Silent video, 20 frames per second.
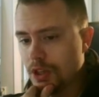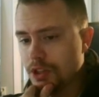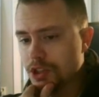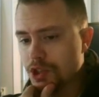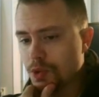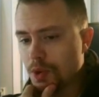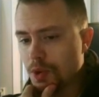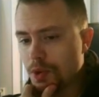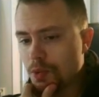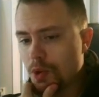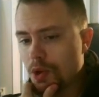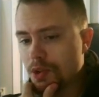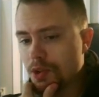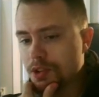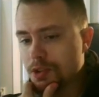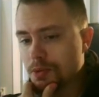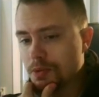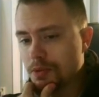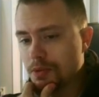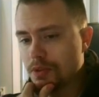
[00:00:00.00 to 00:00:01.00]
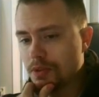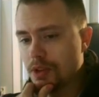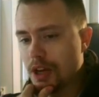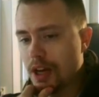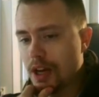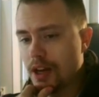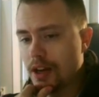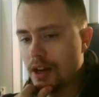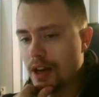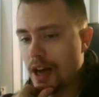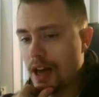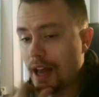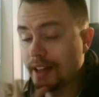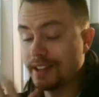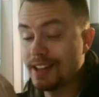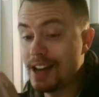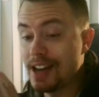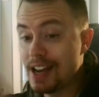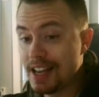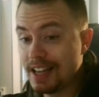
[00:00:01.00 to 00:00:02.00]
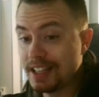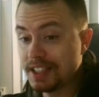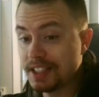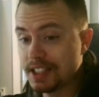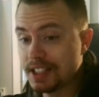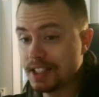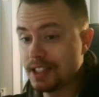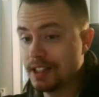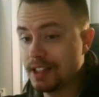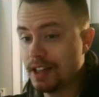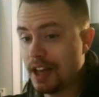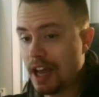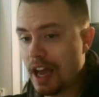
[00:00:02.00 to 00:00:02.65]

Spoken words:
we want at least